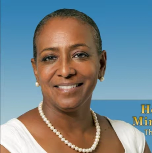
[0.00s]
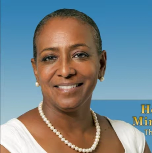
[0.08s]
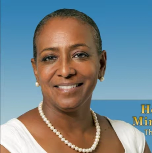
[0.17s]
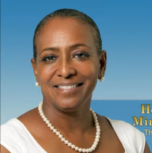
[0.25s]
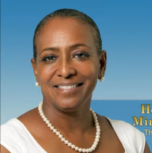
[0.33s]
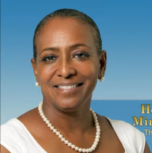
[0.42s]

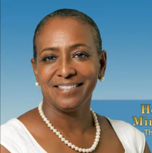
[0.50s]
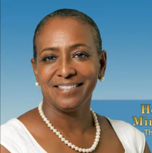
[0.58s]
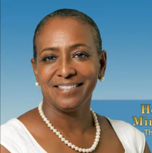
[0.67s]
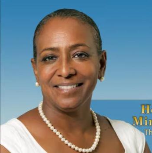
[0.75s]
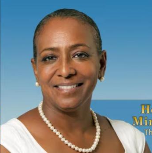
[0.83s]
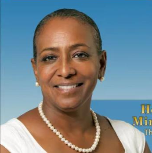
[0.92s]

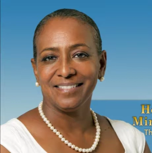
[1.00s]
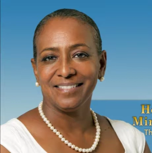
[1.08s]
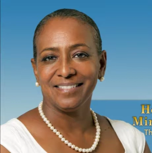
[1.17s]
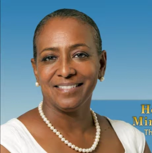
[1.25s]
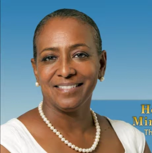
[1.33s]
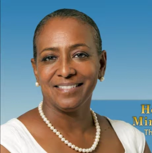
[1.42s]

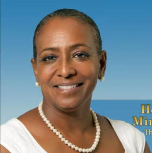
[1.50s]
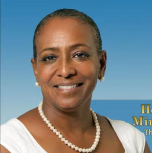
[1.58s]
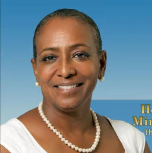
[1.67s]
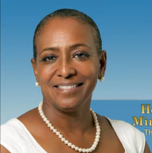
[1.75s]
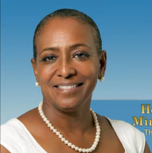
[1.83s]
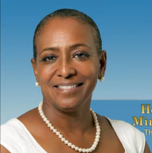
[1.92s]

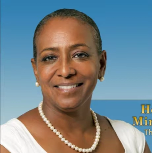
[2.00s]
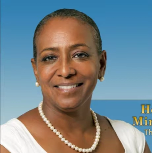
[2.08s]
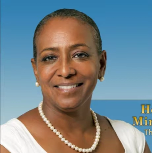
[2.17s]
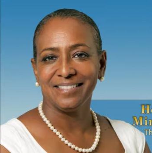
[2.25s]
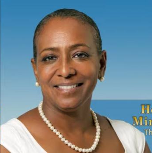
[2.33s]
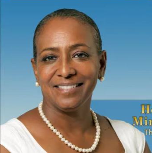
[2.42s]

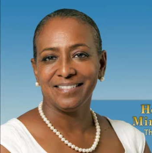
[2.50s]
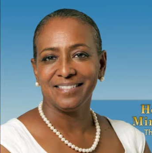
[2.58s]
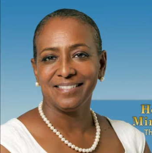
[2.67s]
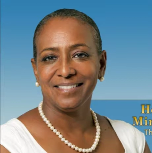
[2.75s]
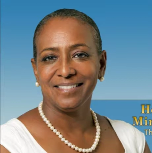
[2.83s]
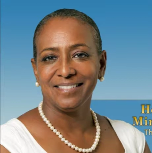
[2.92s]

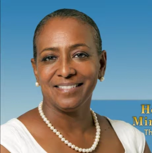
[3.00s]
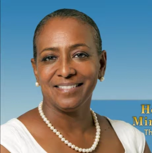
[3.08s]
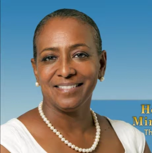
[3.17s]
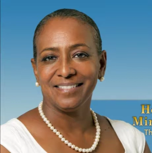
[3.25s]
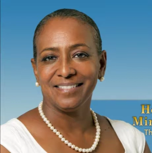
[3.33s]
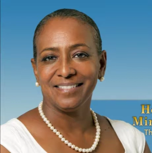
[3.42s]

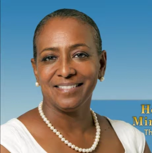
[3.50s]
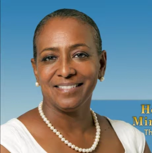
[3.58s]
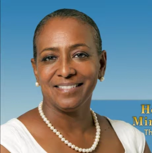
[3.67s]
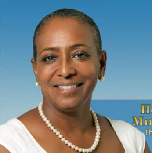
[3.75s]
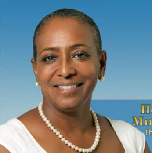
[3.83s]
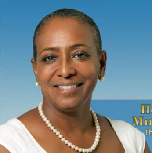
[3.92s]

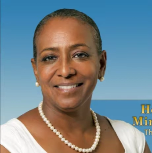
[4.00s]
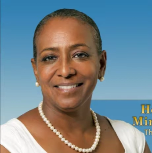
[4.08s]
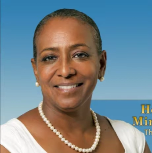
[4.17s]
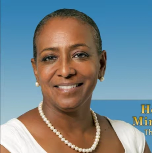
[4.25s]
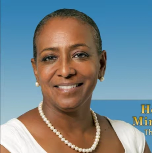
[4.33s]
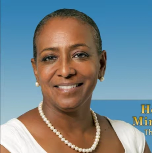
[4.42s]

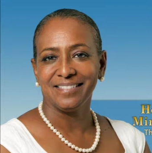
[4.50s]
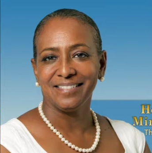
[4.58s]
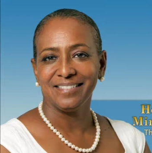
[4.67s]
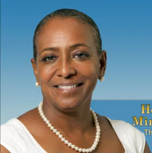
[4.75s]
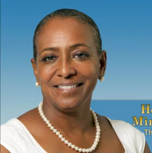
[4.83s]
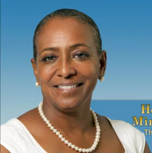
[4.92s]

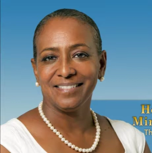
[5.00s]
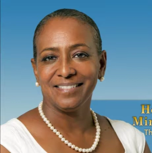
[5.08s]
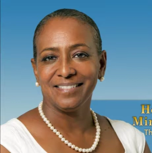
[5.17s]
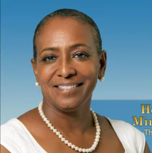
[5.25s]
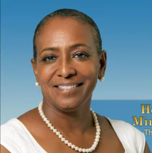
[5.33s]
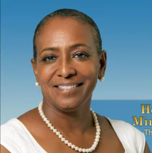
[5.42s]

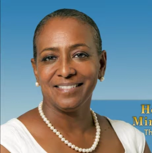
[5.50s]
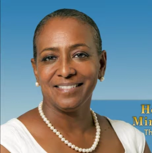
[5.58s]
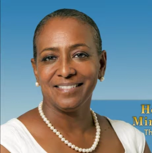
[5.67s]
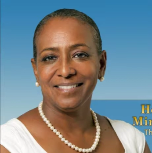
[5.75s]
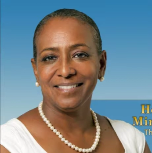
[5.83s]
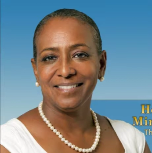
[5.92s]

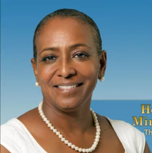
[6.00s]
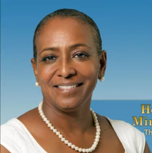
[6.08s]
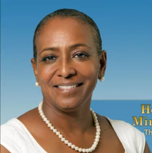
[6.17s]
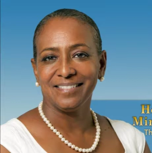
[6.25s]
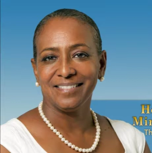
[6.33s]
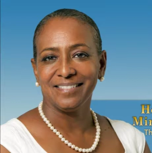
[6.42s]

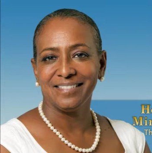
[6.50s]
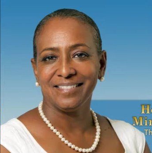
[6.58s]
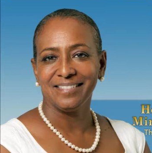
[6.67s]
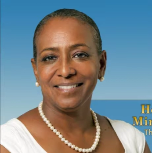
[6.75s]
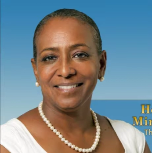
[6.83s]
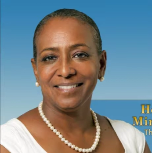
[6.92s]

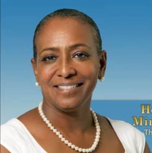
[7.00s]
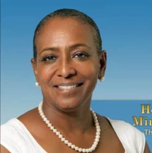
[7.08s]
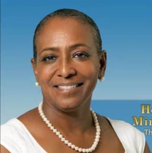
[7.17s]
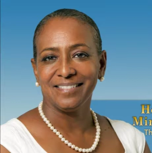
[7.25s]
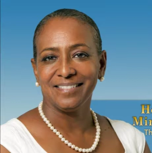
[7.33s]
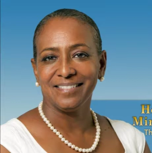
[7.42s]

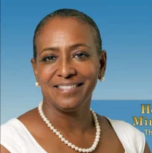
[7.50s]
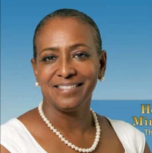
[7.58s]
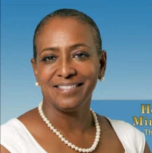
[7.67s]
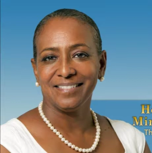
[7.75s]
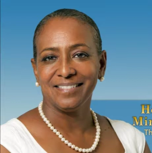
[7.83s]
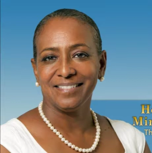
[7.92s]
The face doesn't move, so there is nothing to read.